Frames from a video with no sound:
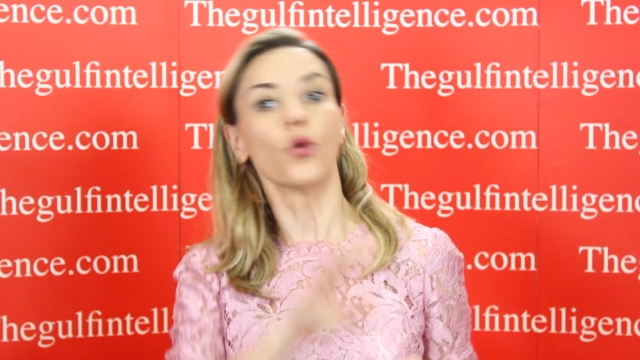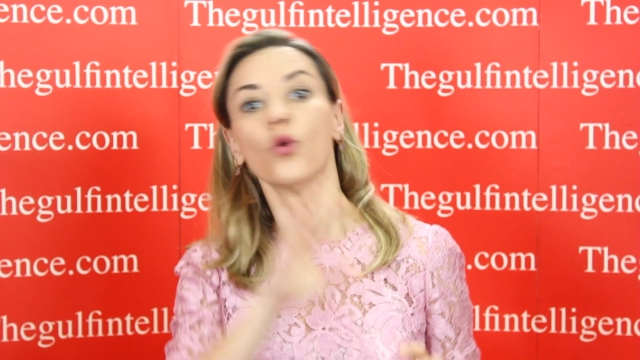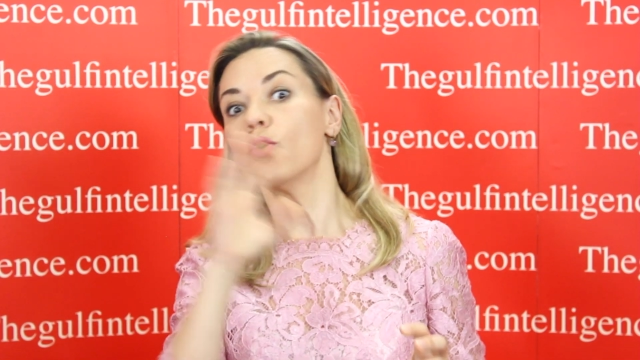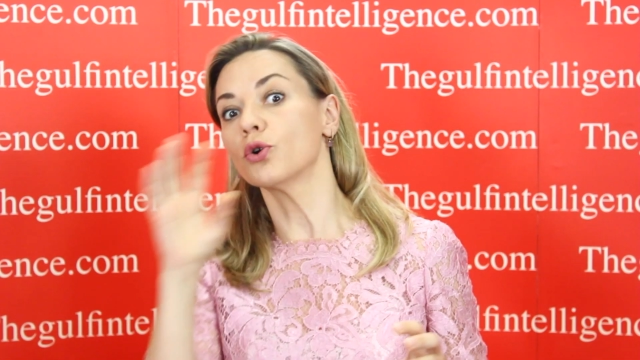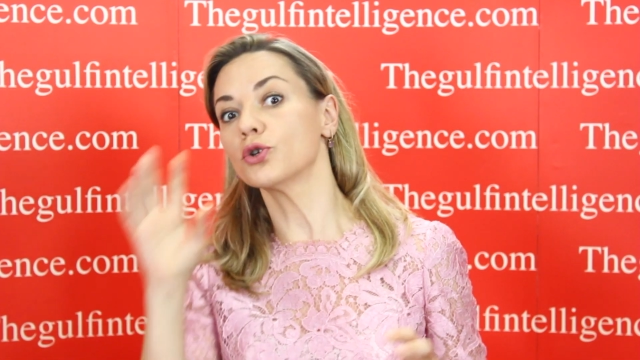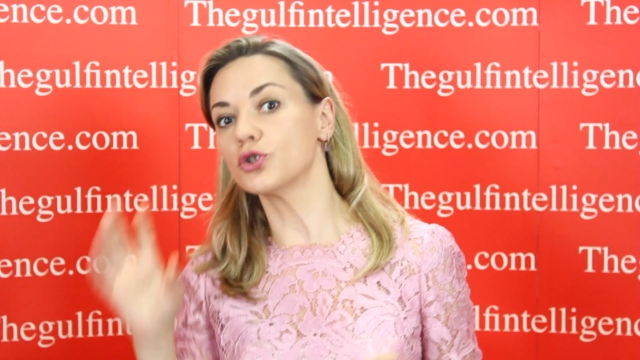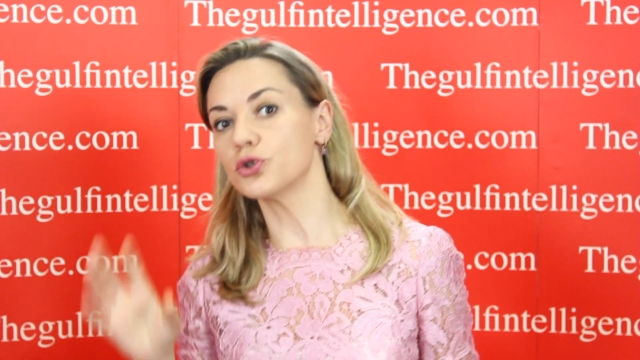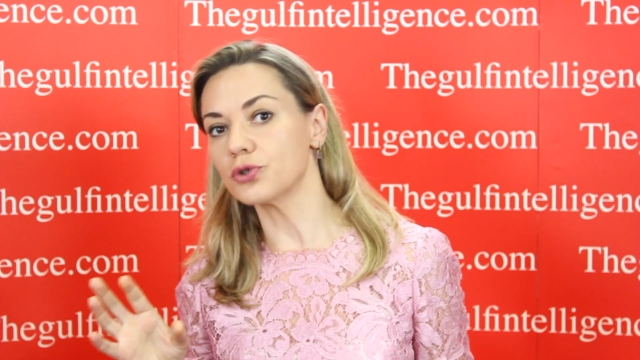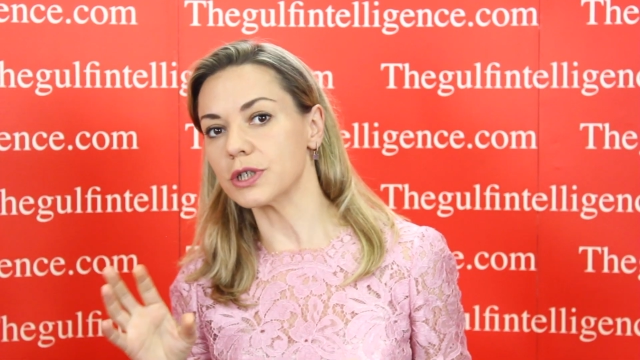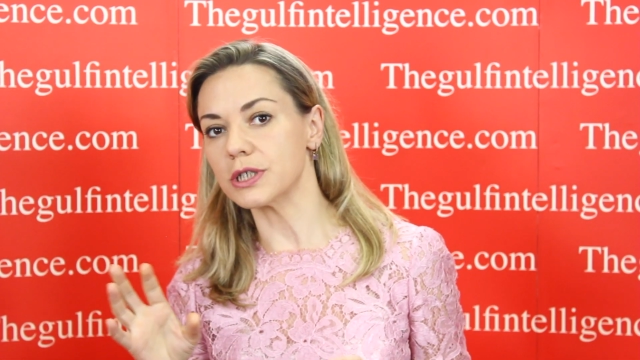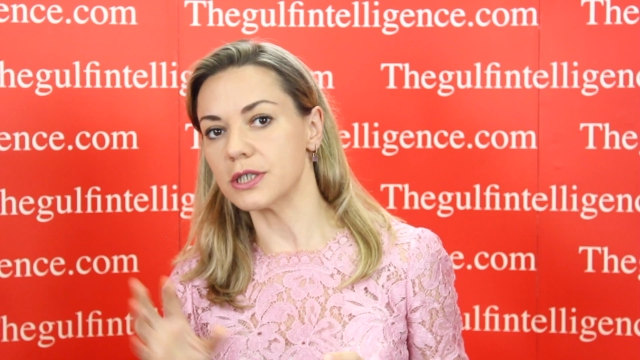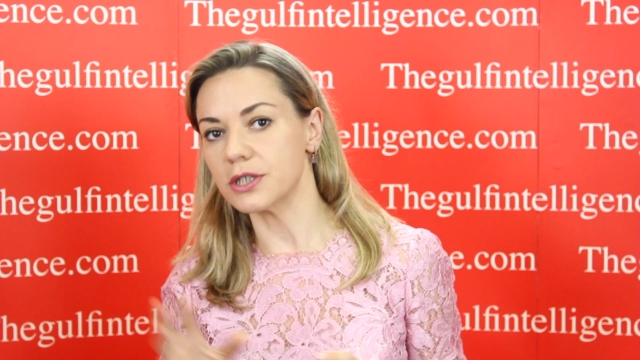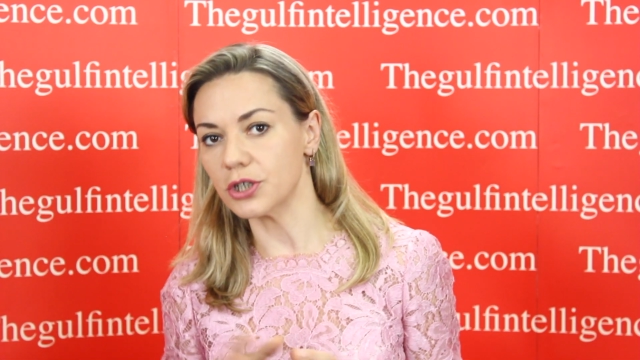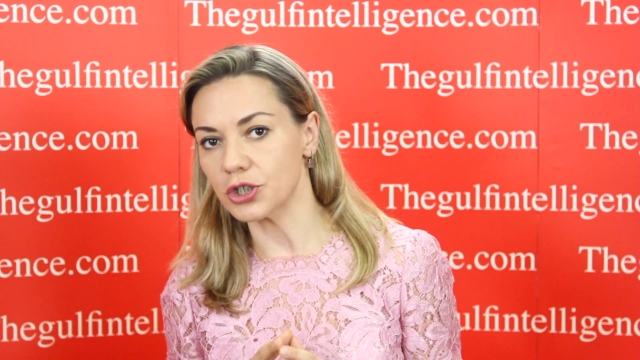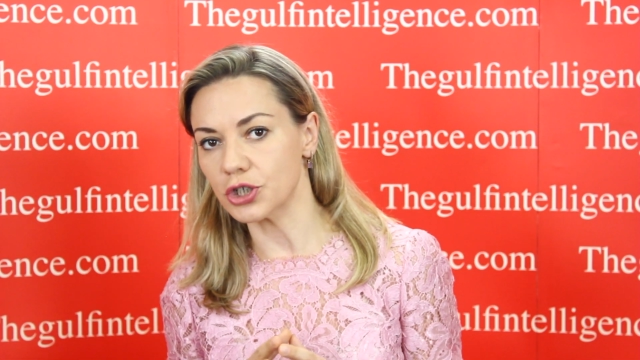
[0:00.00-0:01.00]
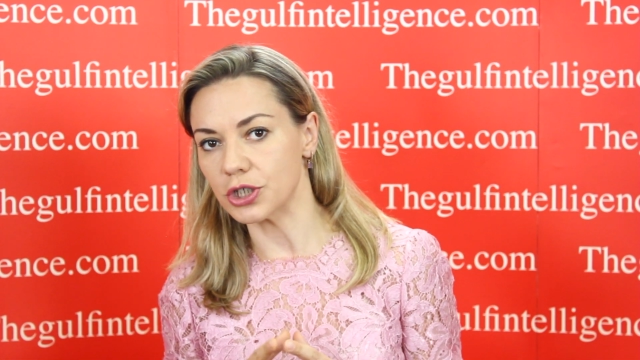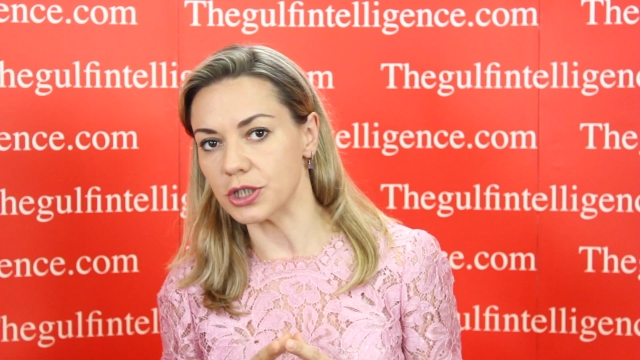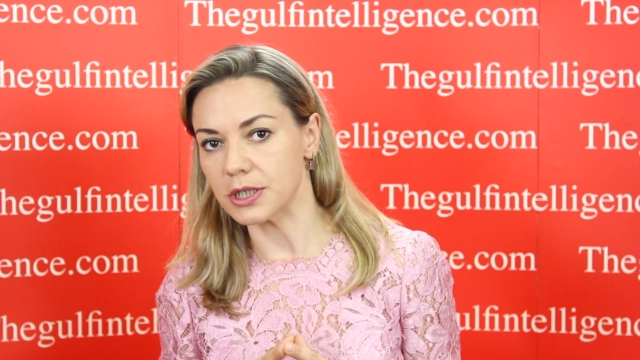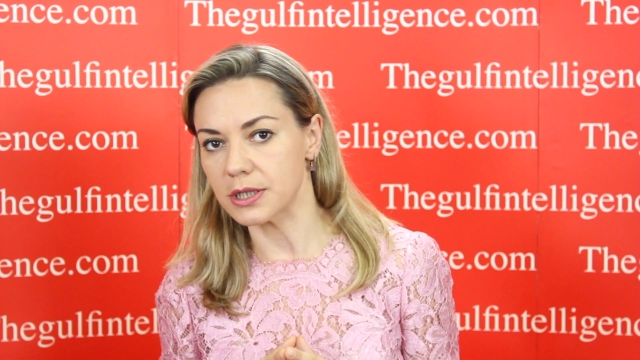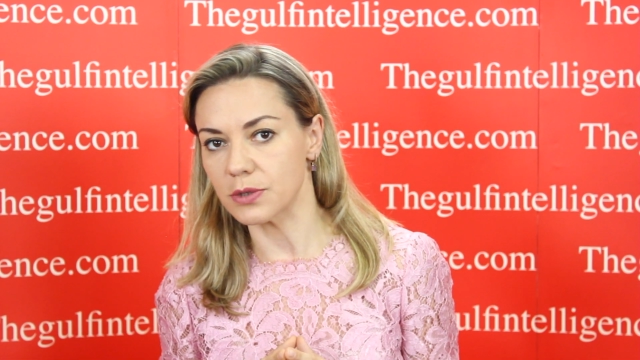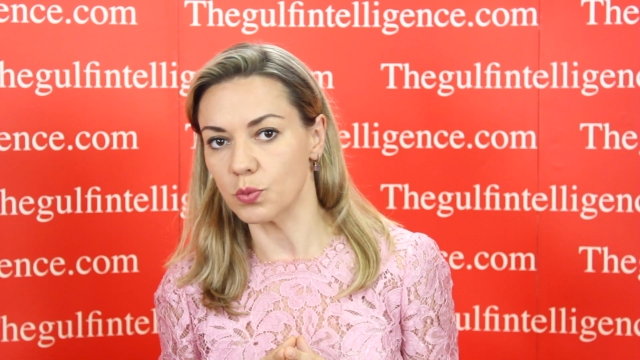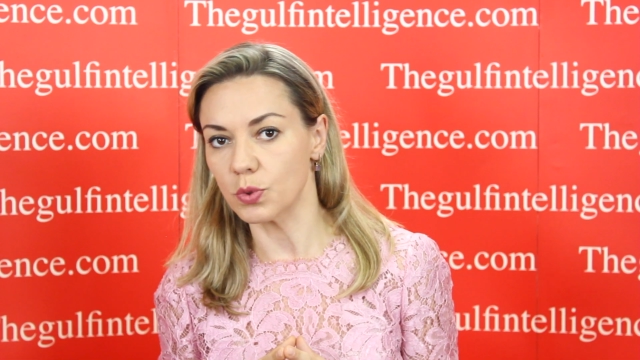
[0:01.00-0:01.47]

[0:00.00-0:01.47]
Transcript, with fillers: or jurisdictions